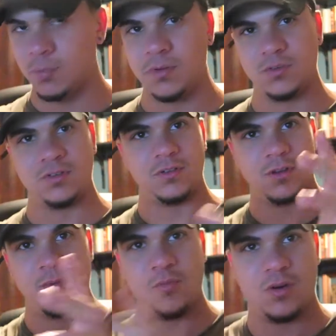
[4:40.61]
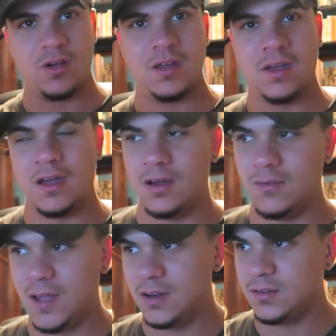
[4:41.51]
bit, which is a little bit more
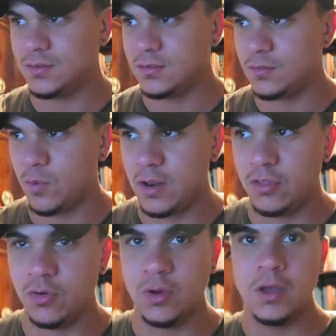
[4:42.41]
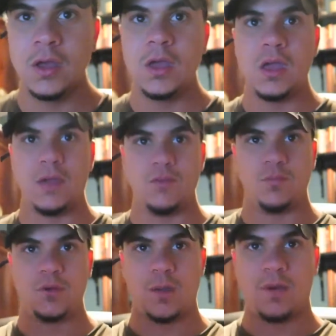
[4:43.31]
advanced way to do it, if you
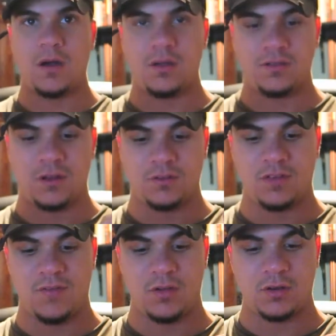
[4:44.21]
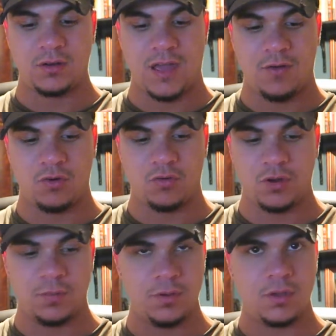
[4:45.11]
come out instead of just having a narrow
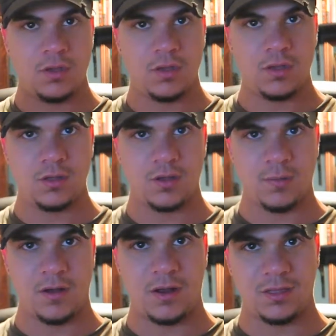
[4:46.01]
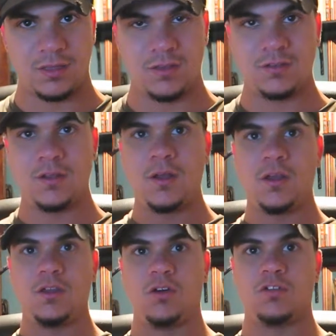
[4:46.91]
grip, come out like this,
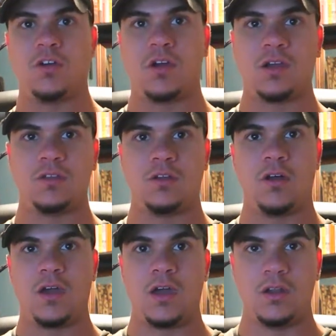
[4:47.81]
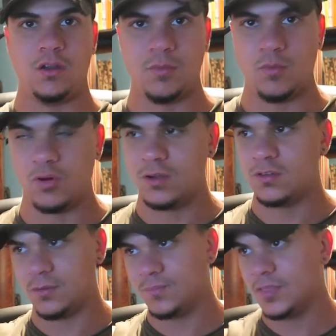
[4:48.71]
you'll target the long head a little bit more. So